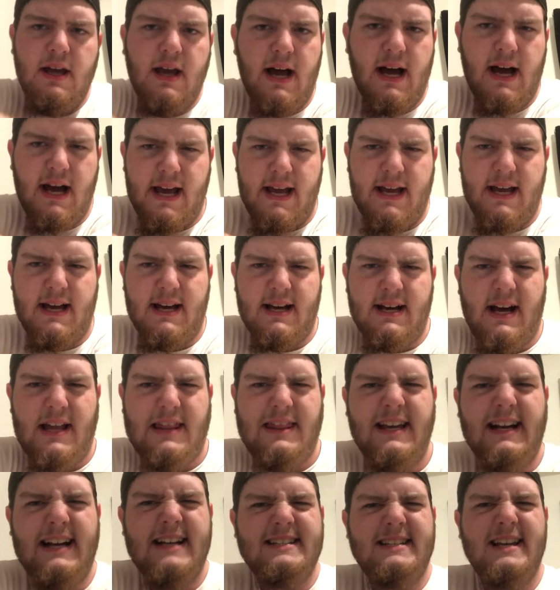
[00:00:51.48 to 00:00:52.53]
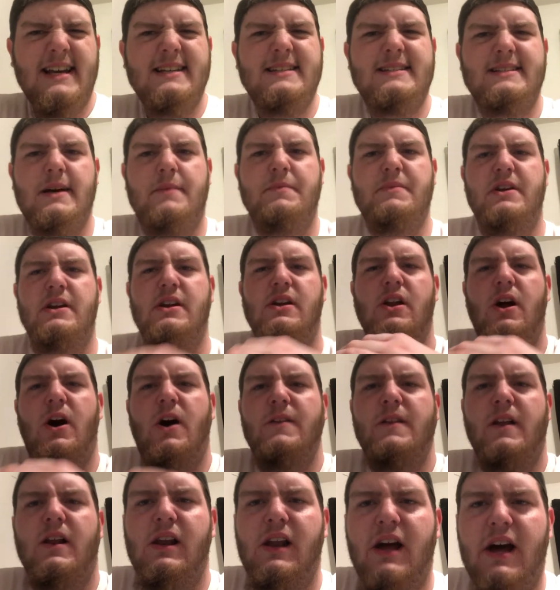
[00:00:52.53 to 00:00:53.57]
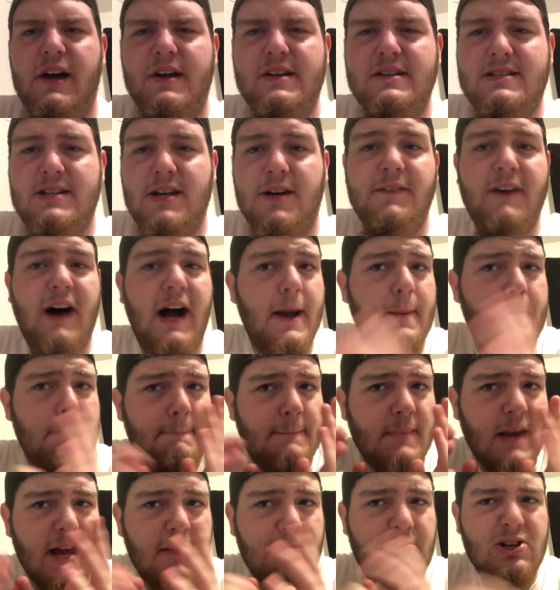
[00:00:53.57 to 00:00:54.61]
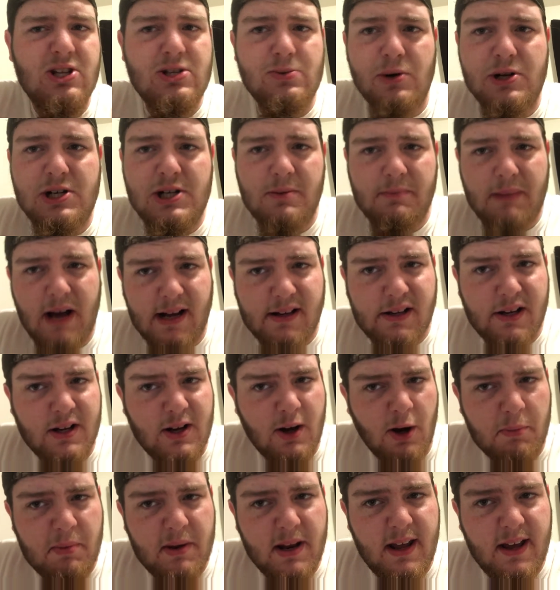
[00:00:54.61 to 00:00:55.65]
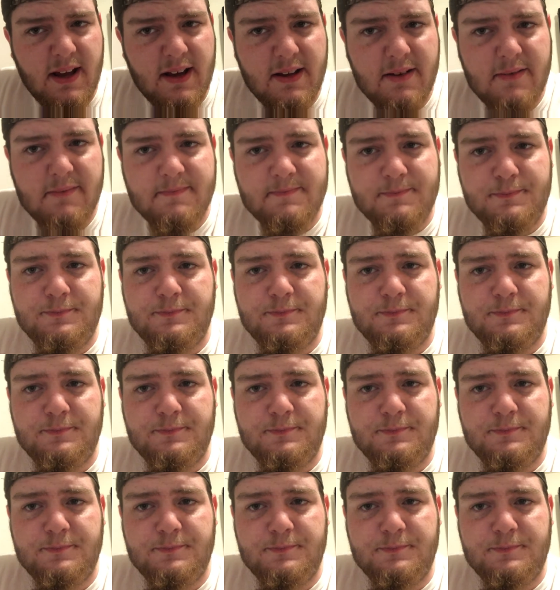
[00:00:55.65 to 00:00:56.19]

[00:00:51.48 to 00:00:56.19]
I think I said something along the lines of I might be switching back to Copenhagen.